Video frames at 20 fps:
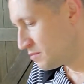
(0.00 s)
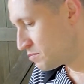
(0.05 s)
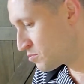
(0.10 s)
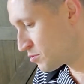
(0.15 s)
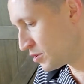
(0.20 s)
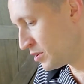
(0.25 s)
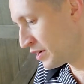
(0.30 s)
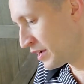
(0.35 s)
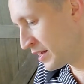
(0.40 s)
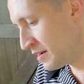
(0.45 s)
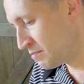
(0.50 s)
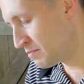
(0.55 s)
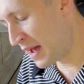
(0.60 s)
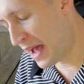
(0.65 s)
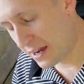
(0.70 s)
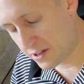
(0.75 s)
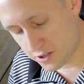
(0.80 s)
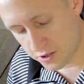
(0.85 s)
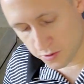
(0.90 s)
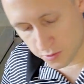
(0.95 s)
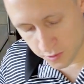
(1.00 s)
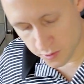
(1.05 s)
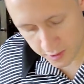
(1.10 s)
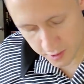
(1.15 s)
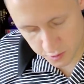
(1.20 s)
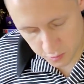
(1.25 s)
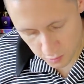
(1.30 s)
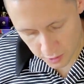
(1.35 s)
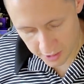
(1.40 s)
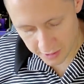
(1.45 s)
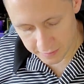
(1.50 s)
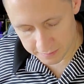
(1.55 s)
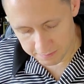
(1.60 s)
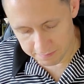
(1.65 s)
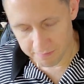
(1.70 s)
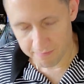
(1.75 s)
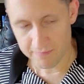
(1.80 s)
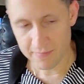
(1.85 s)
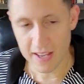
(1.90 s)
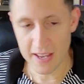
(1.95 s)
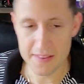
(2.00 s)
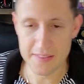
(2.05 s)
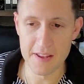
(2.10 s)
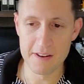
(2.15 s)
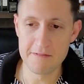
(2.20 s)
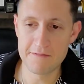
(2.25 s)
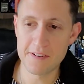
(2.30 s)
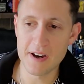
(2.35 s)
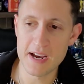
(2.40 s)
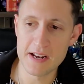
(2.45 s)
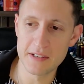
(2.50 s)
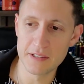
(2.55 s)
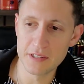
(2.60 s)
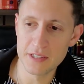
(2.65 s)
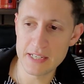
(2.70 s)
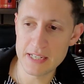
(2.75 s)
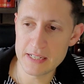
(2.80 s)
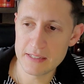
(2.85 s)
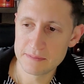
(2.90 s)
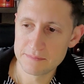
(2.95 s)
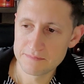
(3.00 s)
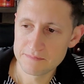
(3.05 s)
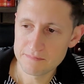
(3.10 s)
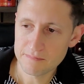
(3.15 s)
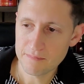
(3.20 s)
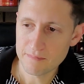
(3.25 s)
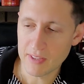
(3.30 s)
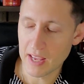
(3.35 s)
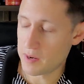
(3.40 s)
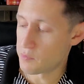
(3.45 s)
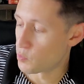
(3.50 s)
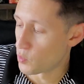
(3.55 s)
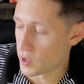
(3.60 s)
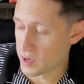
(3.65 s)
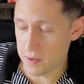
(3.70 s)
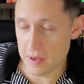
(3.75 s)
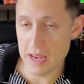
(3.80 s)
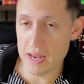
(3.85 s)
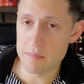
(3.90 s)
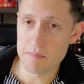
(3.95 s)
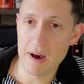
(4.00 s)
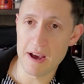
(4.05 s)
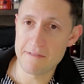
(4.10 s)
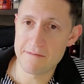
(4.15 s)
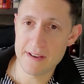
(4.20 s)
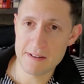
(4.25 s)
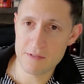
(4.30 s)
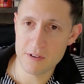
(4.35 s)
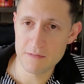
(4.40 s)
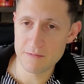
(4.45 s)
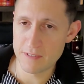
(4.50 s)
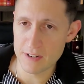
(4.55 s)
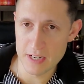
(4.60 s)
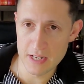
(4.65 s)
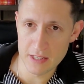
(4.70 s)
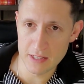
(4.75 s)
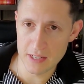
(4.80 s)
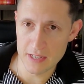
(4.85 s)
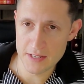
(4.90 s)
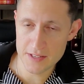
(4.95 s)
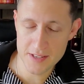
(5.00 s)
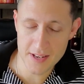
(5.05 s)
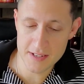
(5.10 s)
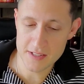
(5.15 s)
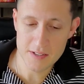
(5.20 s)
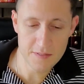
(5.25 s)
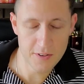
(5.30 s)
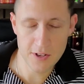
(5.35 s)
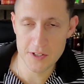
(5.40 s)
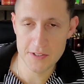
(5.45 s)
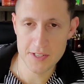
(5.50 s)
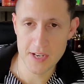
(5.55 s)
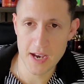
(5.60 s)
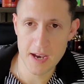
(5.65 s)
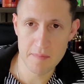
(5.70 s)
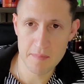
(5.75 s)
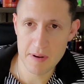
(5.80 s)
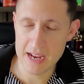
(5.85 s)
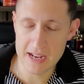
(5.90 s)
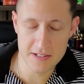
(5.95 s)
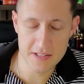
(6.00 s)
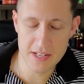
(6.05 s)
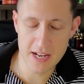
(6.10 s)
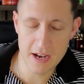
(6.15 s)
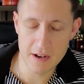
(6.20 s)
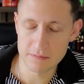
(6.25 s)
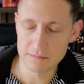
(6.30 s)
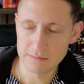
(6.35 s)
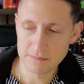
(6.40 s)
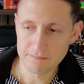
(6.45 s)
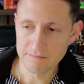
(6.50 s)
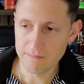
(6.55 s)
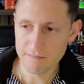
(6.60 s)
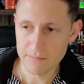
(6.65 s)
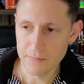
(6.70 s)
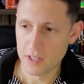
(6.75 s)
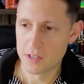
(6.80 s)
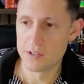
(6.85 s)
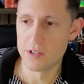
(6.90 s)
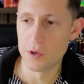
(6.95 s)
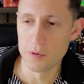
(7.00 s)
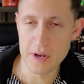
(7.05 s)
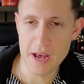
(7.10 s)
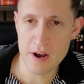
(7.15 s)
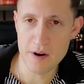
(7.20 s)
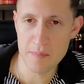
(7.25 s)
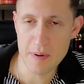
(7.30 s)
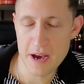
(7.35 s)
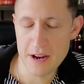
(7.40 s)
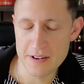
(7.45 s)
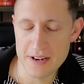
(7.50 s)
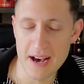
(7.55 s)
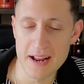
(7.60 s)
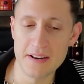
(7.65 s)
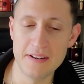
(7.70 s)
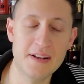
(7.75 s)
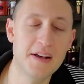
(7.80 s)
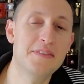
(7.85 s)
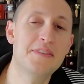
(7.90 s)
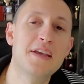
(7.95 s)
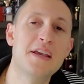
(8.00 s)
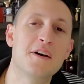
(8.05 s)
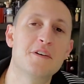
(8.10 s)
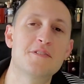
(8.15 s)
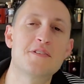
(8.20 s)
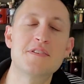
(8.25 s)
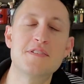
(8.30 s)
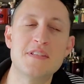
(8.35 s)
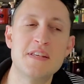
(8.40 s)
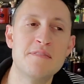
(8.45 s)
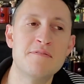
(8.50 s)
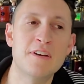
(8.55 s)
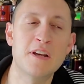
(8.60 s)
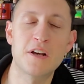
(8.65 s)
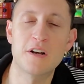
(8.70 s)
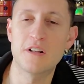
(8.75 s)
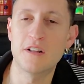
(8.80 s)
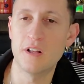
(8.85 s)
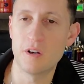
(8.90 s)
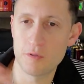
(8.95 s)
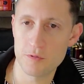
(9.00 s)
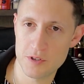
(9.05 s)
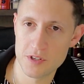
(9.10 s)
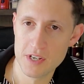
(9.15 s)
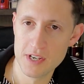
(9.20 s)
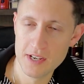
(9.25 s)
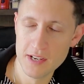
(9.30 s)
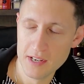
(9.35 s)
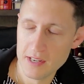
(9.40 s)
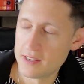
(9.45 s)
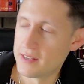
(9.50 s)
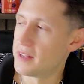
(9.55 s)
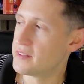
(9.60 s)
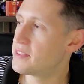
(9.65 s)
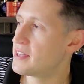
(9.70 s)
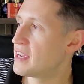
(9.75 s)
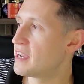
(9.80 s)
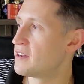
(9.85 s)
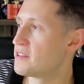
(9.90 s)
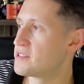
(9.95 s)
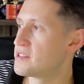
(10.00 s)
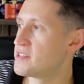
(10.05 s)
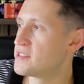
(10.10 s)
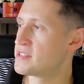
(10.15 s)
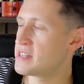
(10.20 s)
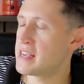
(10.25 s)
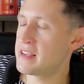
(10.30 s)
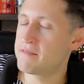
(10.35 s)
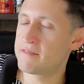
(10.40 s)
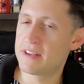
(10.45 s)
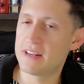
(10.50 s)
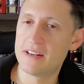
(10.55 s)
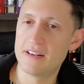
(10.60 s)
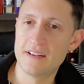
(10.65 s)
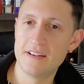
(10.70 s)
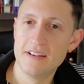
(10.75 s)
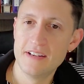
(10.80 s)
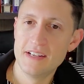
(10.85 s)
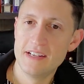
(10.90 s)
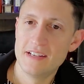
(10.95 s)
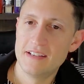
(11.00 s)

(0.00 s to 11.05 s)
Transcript: Brilliant backstory as well. And then finally, and one and my favorite vanilla scent of all time, hands down. No doubt about it. Not, nothing else is even close. Nothing else is even...